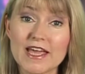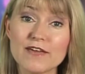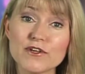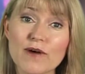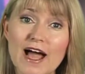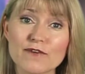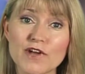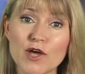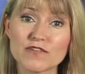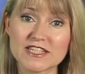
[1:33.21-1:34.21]
If you have
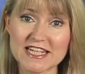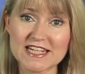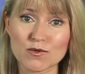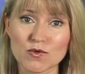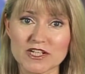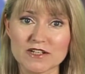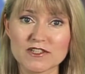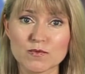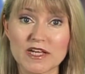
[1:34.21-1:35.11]
an overseas audience,